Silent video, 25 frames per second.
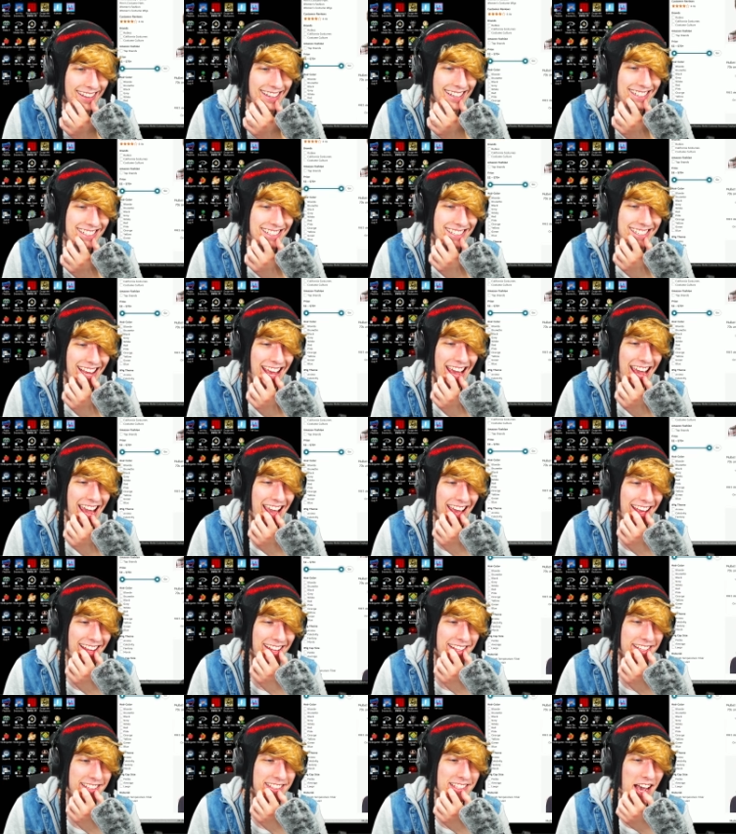Chat,
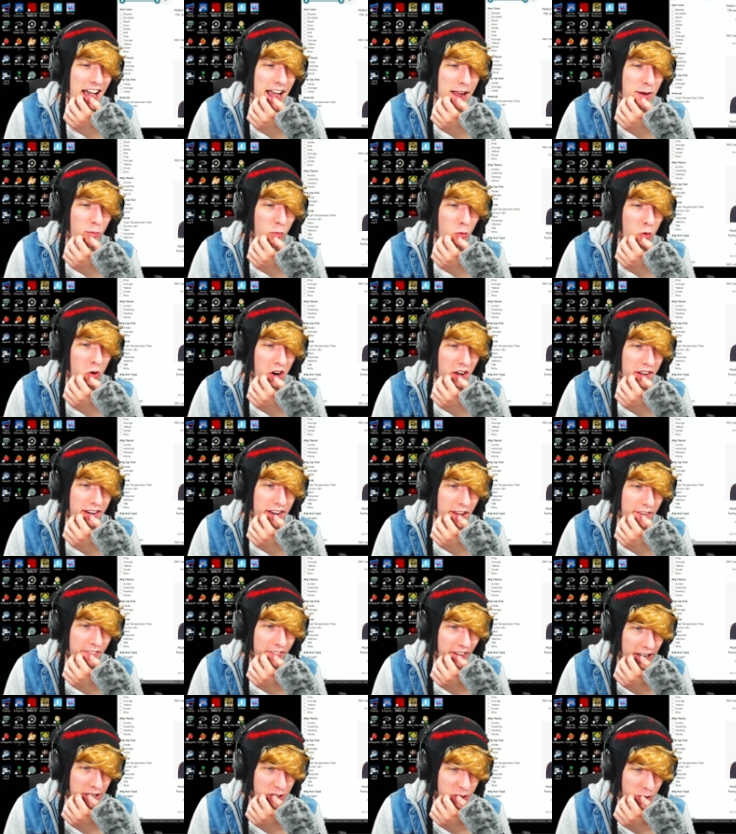type 1
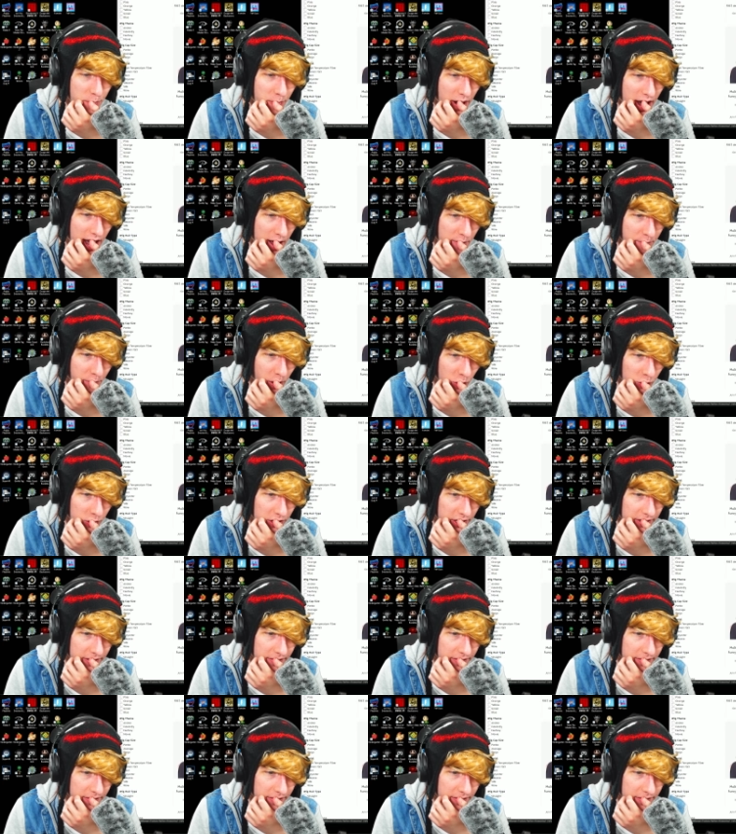if I should buy a mullet.